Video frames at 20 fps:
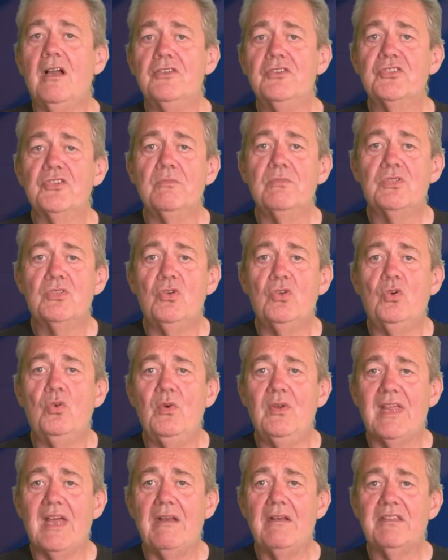on some tool
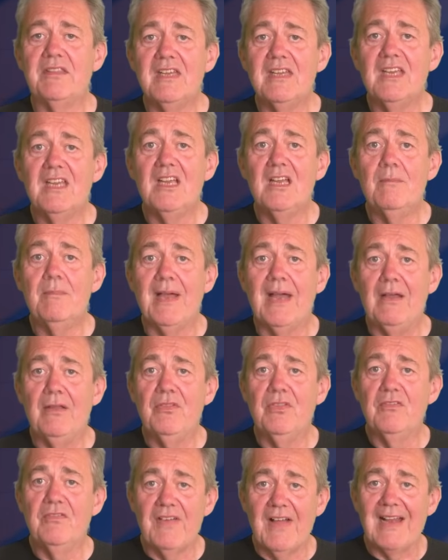without thinking
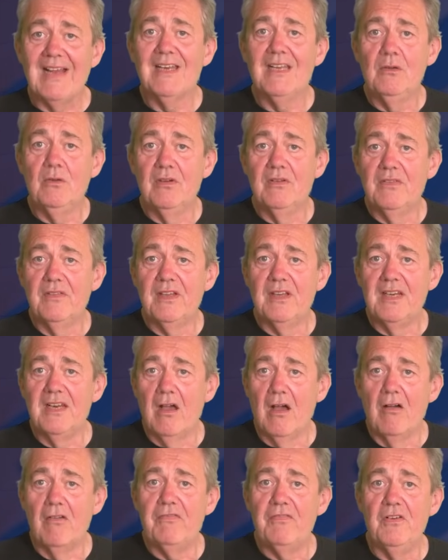about the value that it
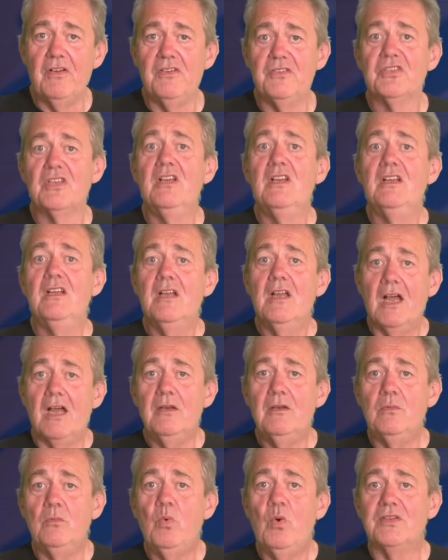offers
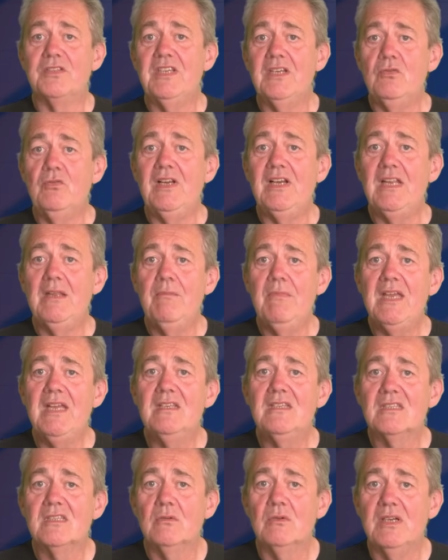and what it really
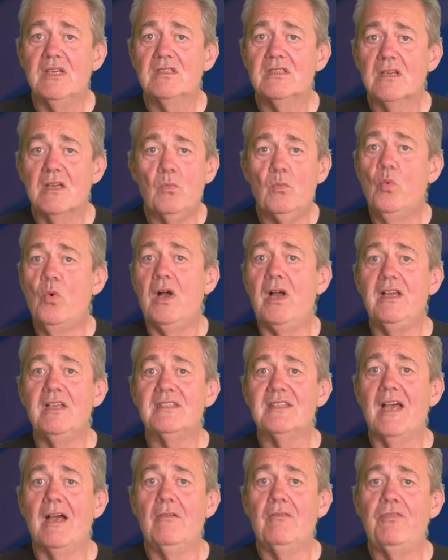means to us and why
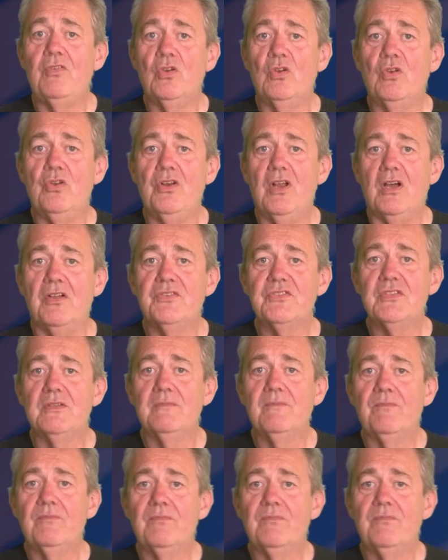it's helpful or not.